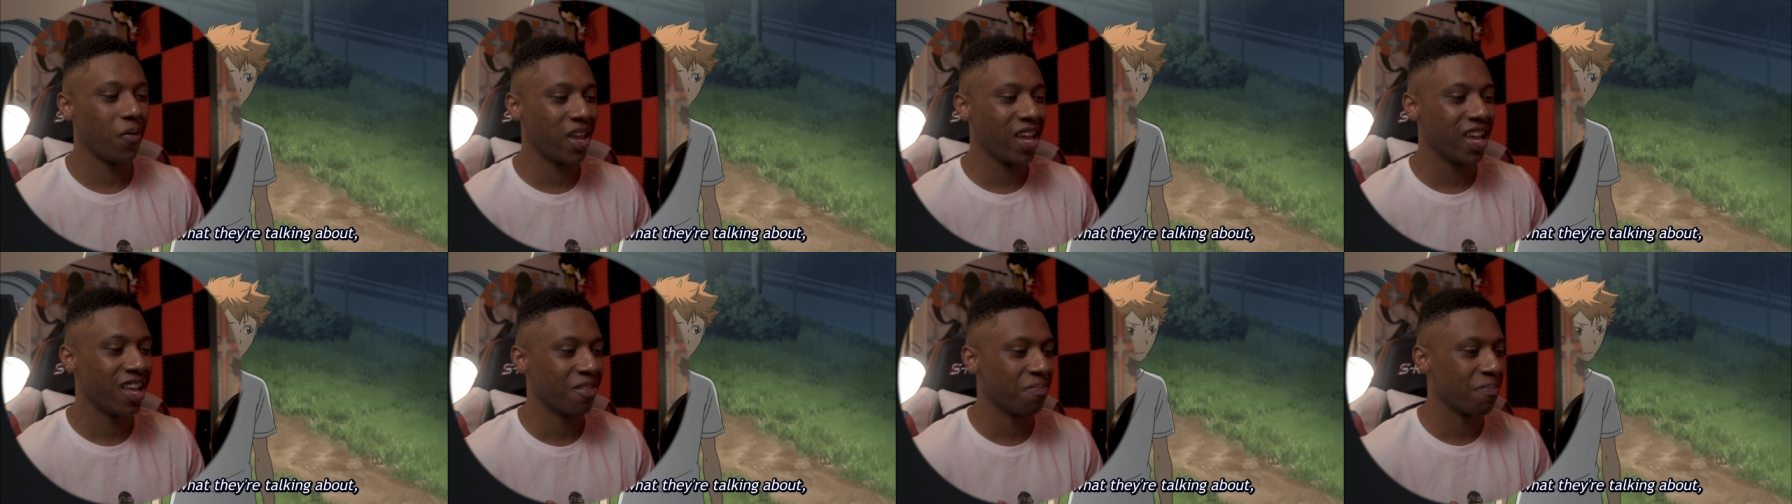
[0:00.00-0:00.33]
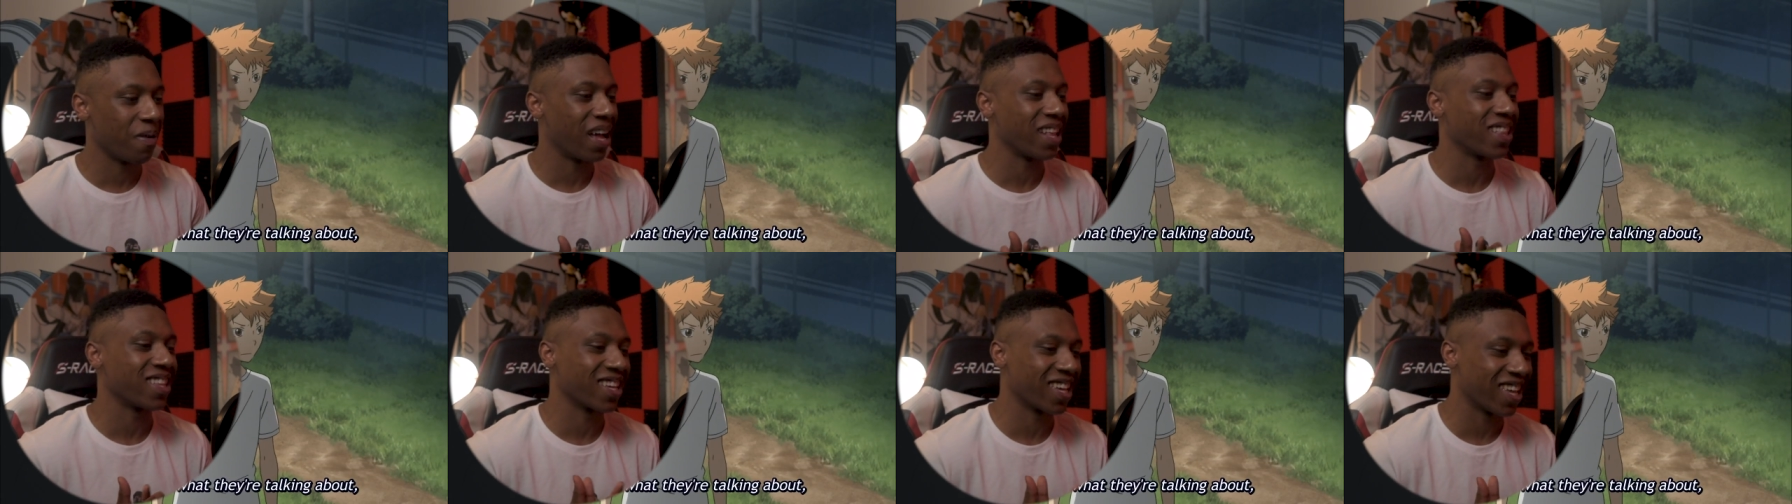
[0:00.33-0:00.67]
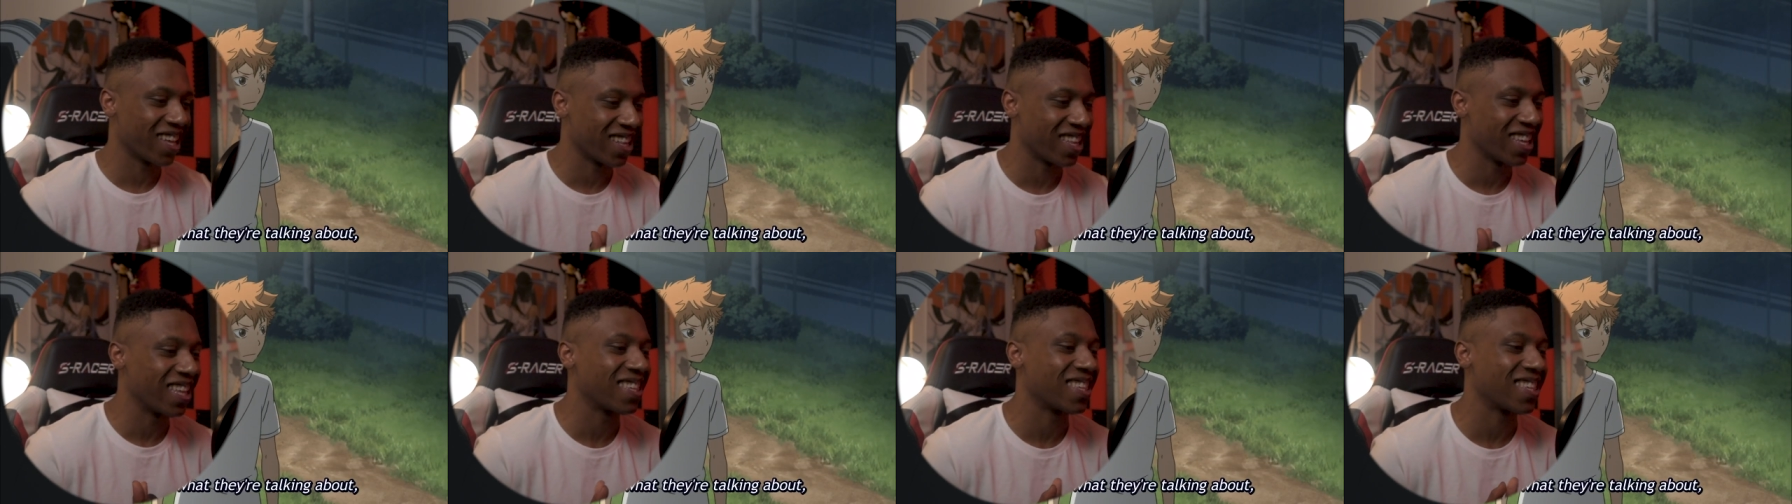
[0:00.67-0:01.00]
He's about to
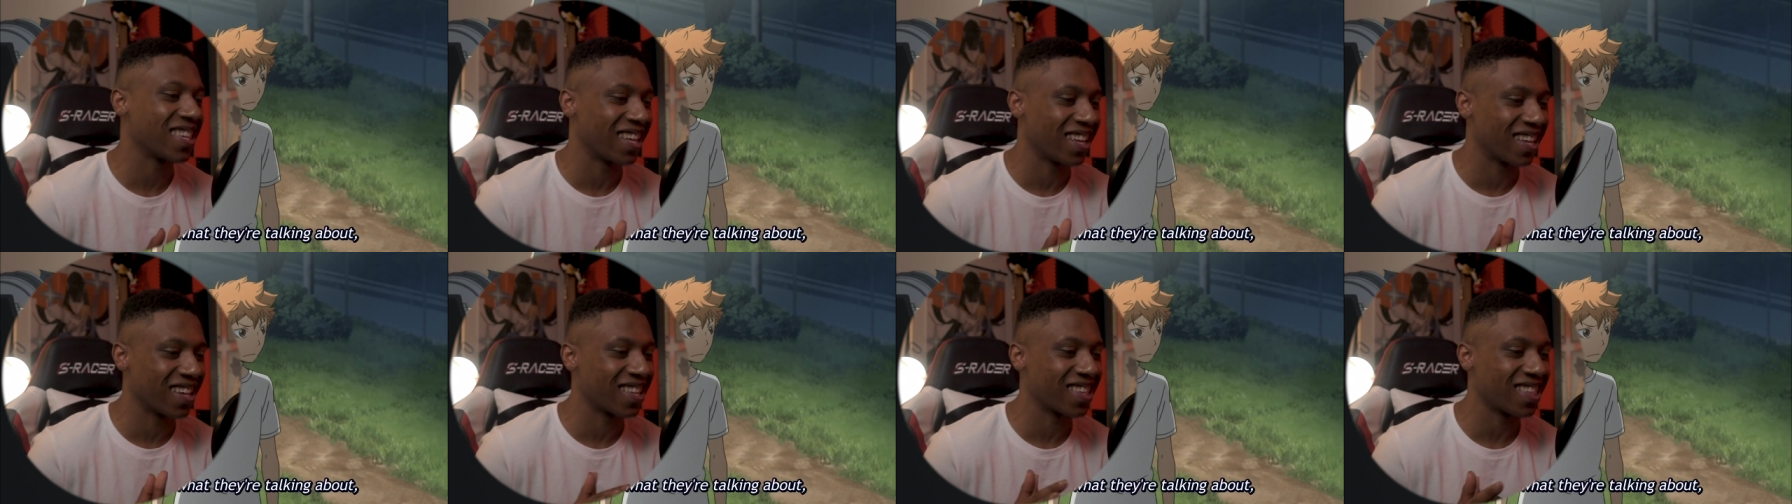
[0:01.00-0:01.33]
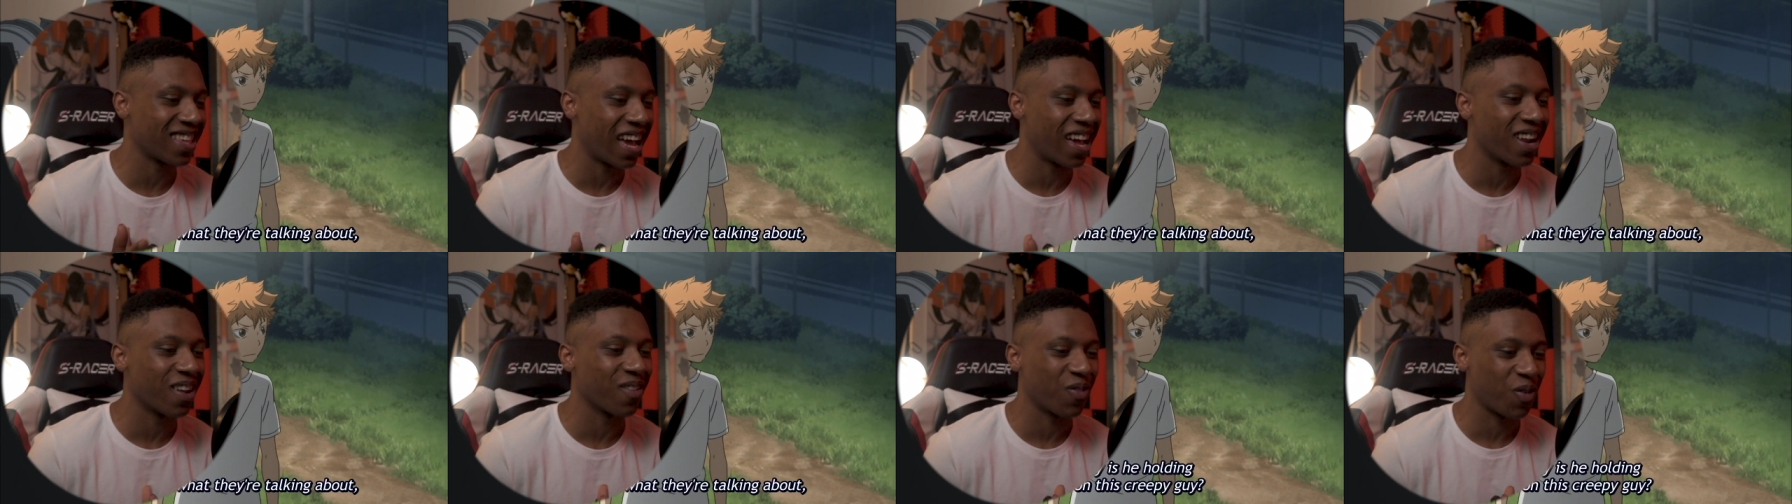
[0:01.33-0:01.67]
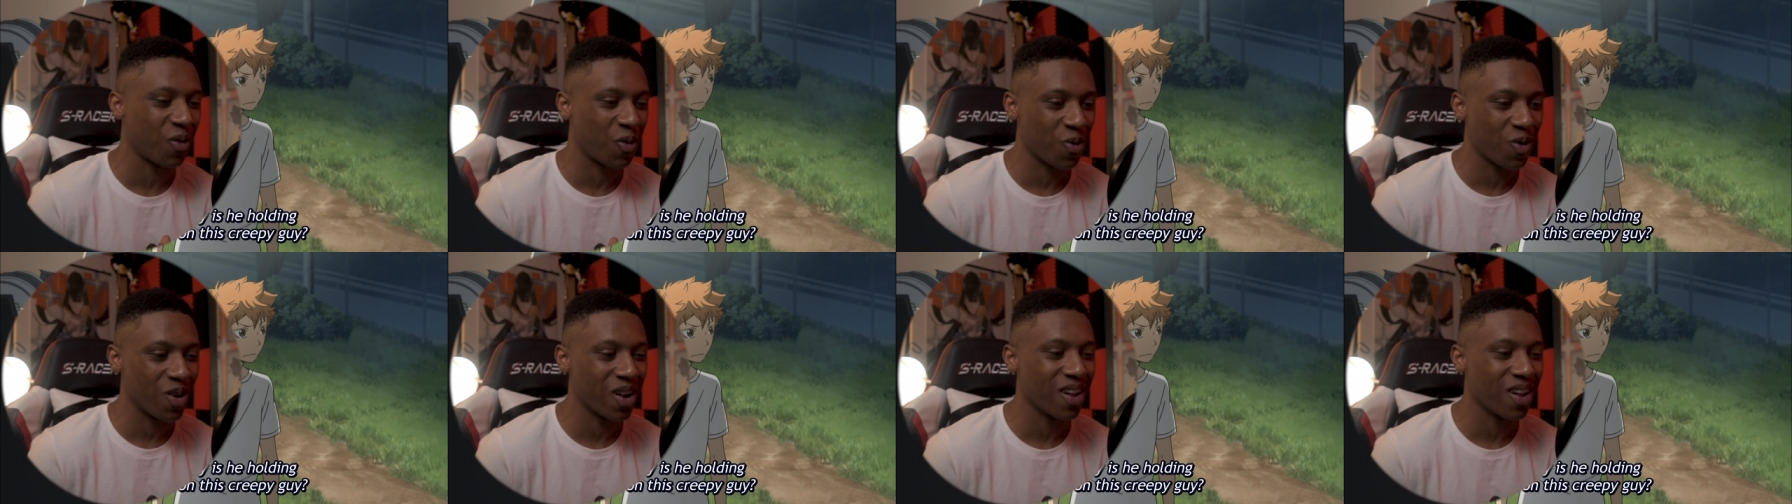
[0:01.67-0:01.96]
get this shit exciting for